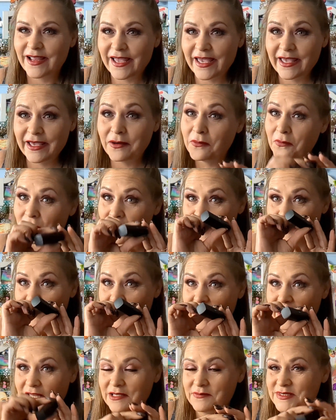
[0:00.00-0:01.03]
And when you
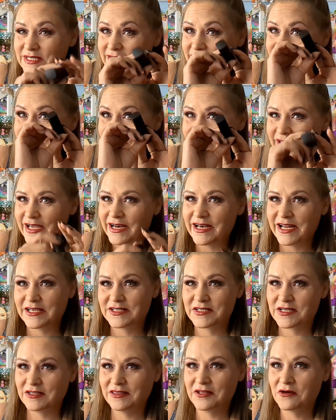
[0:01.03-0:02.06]
run out of lipstick, you got an
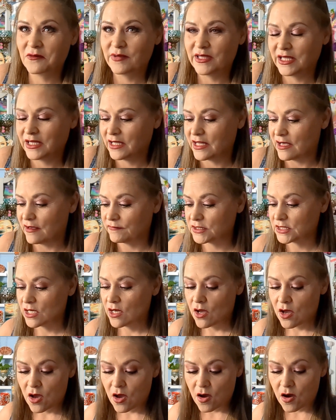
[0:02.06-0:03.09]
extra little bit left.
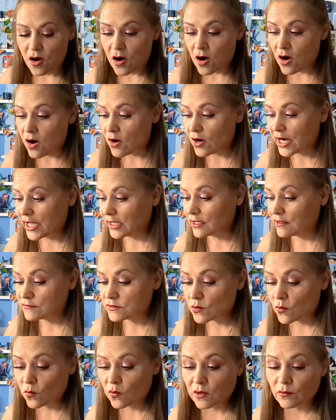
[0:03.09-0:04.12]
All right,
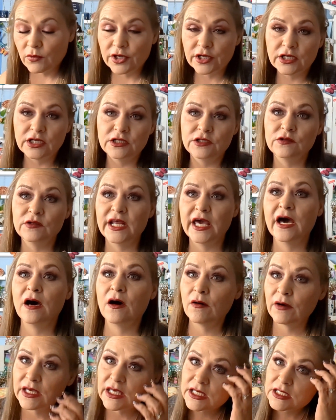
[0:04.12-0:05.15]
what we're going to do
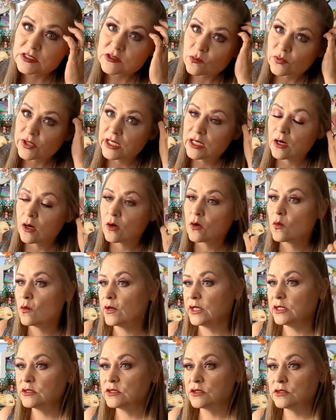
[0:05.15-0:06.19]
now is we are
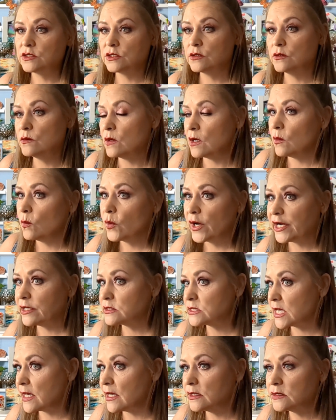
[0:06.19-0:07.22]
going to do a wear
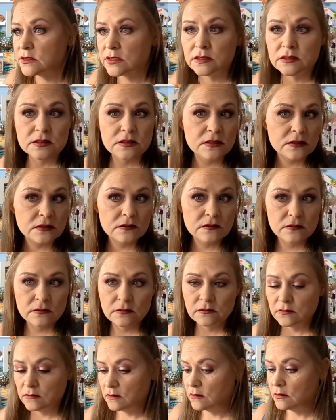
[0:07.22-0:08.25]
test.
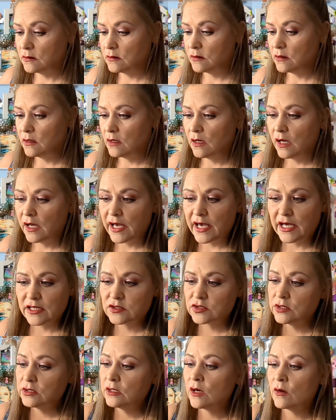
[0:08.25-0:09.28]

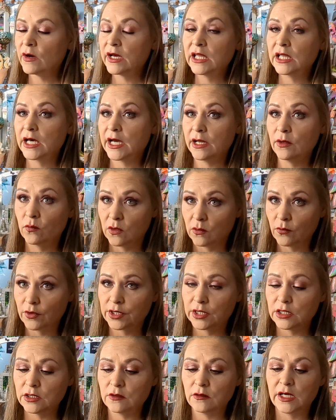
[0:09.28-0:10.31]
Actually, no, I lied. What we're
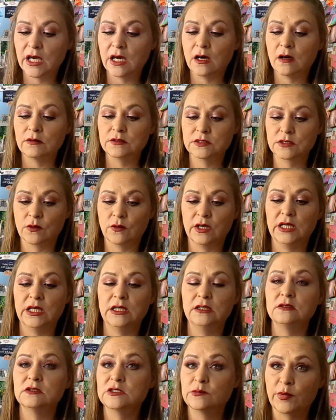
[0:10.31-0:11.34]
going to do now is go
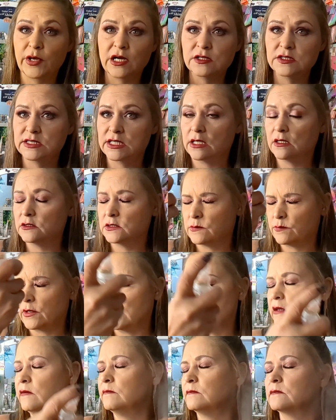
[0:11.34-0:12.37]
ahead and spray our setting
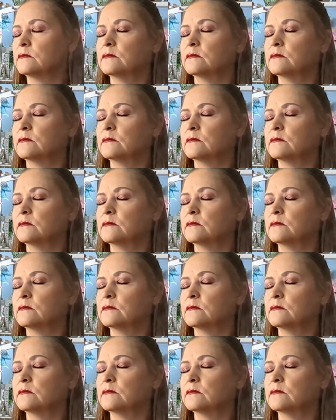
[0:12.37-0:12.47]
spray.